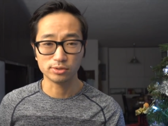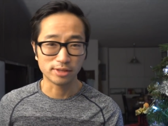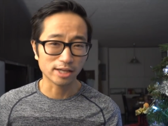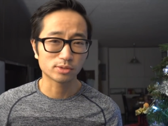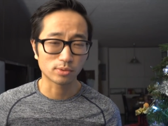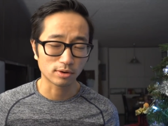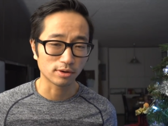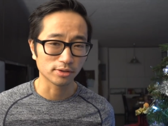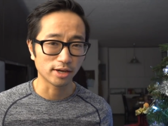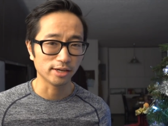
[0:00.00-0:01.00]
So that's where
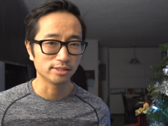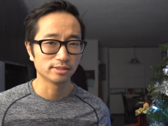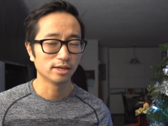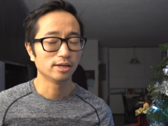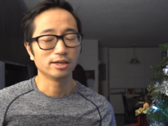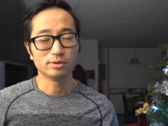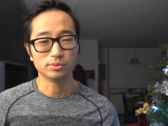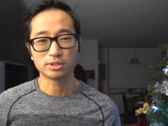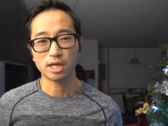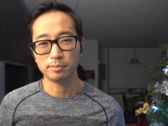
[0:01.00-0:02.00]
all the ice
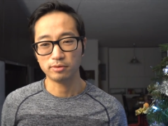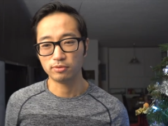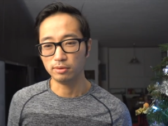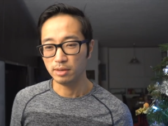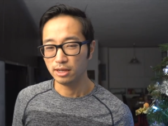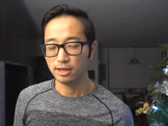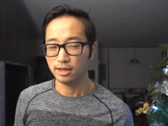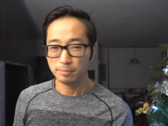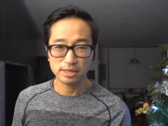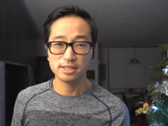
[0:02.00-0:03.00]
was coming from,
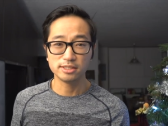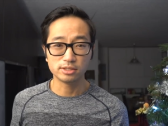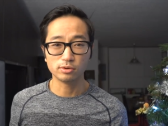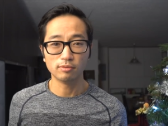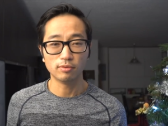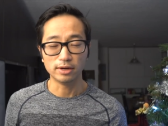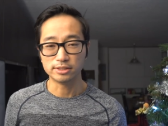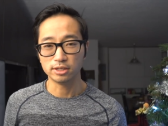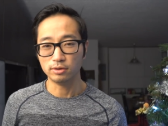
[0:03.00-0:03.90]
uh, but easy to avoid.